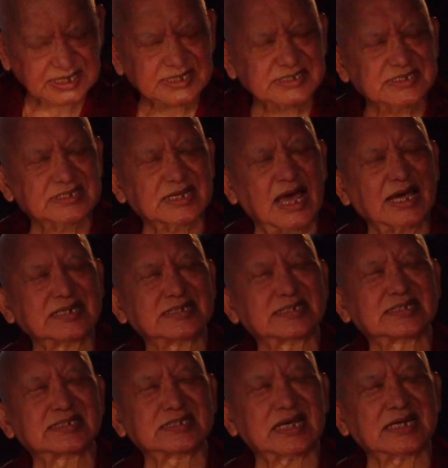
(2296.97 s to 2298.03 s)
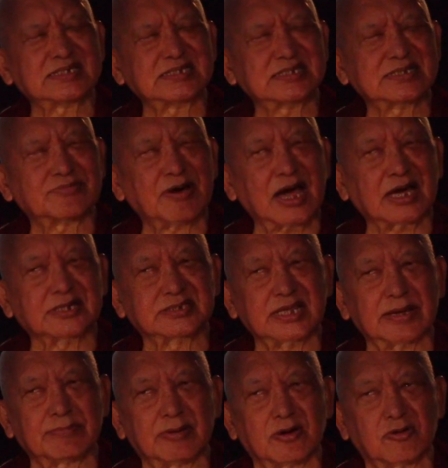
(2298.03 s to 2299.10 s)
it satisfies
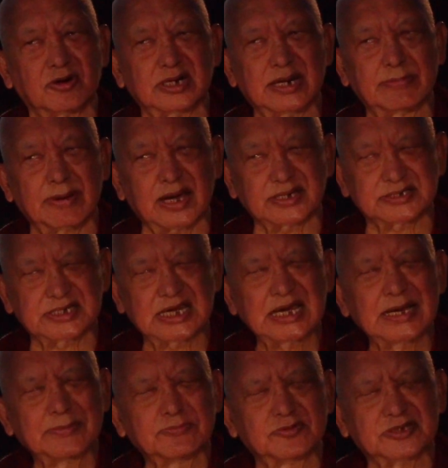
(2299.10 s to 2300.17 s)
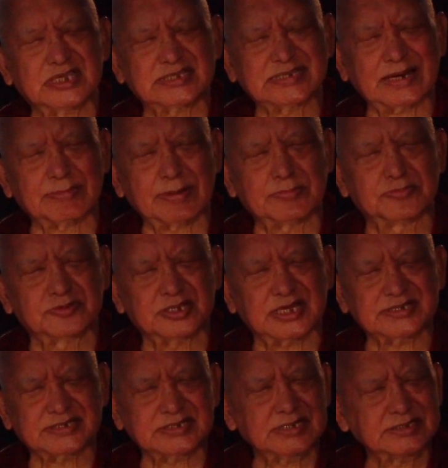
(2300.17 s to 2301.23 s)
their holy mind. Bodhisattva
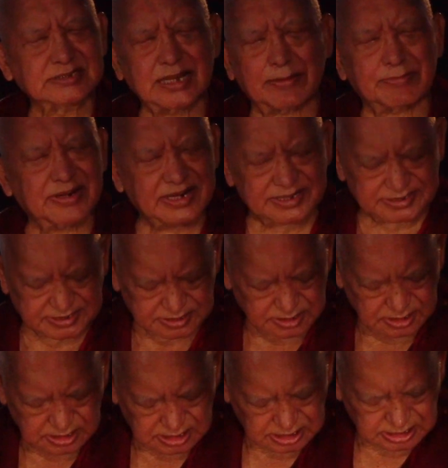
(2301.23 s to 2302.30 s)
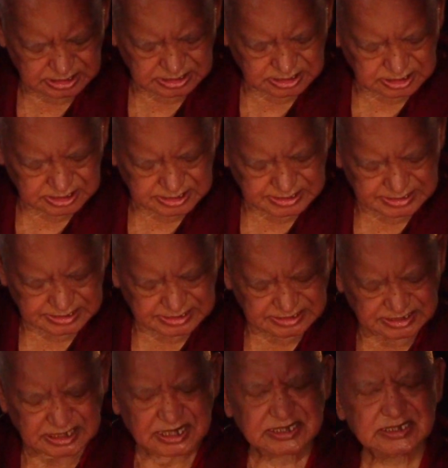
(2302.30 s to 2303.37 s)
Buddhas, numberless, it
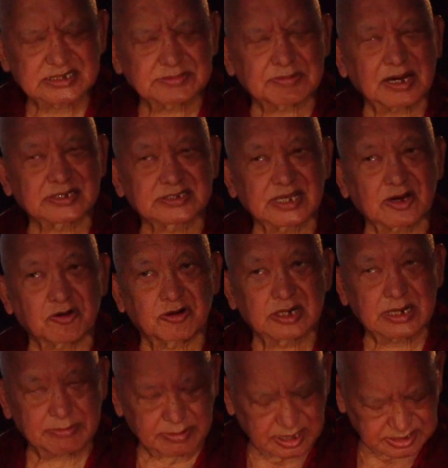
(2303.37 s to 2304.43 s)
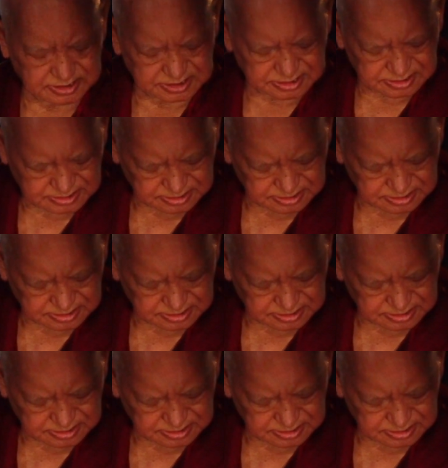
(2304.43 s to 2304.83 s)
satisfies their holy minds.